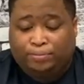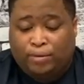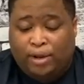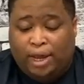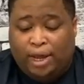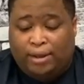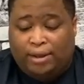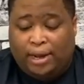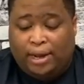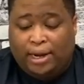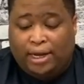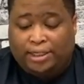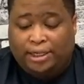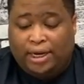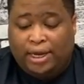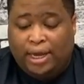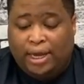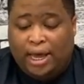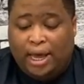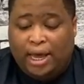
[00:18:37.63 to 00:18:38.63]

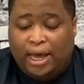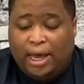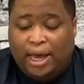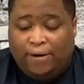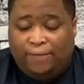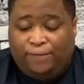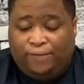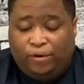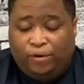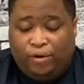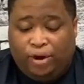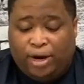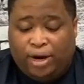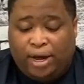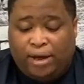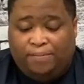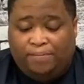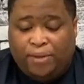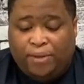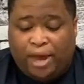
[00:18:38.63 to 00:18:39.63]
allegedly, in
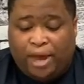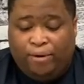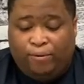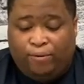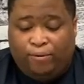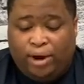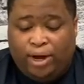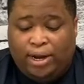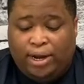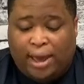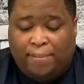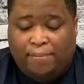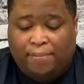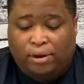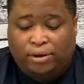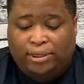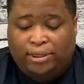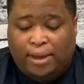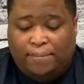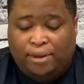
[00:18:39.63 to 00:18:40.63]
Florida, and won a
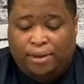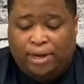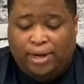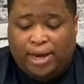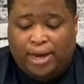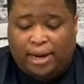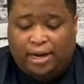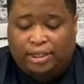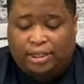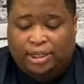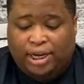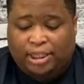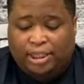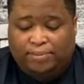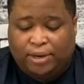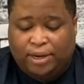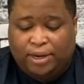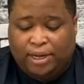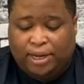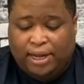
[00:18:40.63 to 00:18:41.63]
multi-$1 million
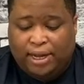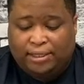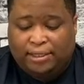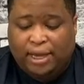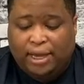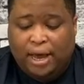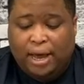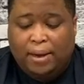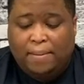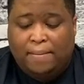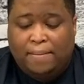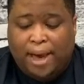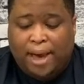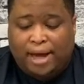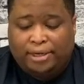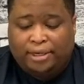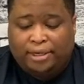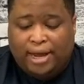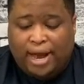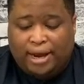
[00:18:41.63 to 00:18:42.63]
judgment against
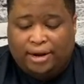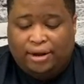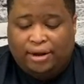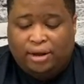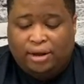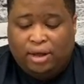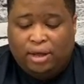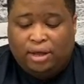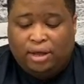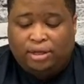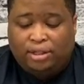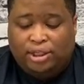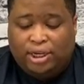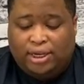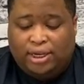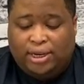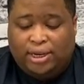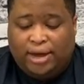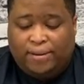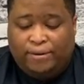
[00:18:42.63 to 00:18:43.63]
Maldonado.
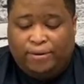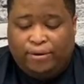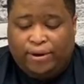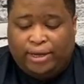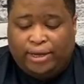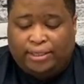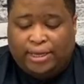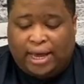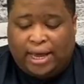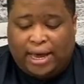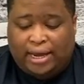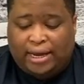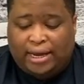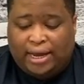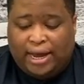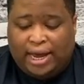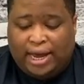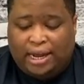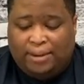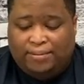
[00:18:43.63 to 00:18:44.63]
GW Exotic
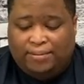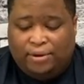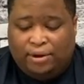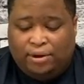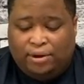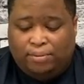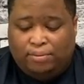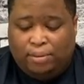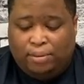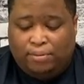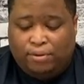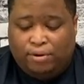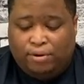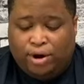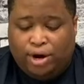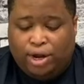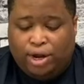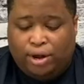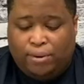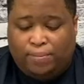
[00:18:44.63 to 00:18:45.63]
Animal
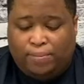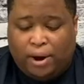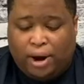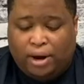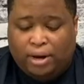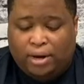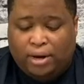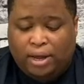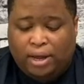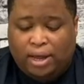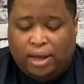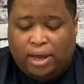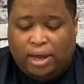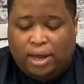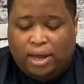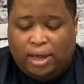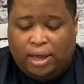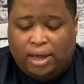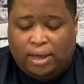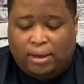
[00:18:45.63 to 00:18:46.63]
Memorial Park
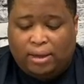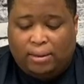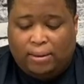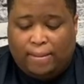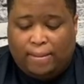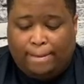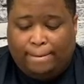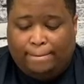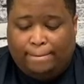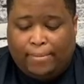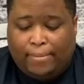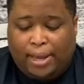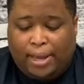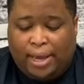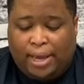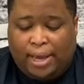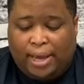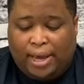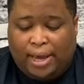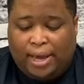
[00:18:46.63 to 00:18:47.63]

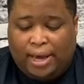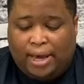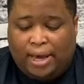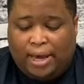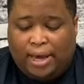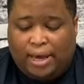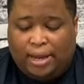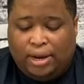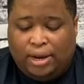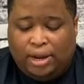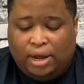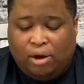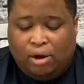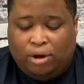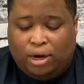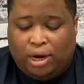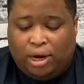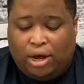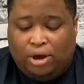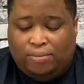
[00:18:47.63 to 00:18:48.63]
in
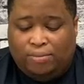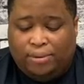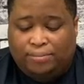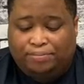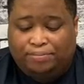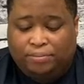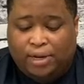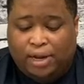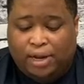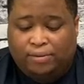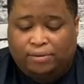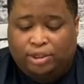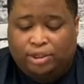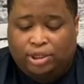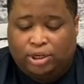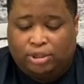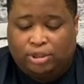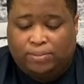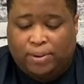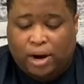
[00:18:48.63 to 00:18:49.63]
Oklahoma. That was
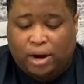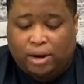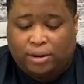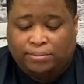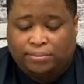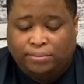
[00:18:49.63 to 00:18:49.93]
Joe's park.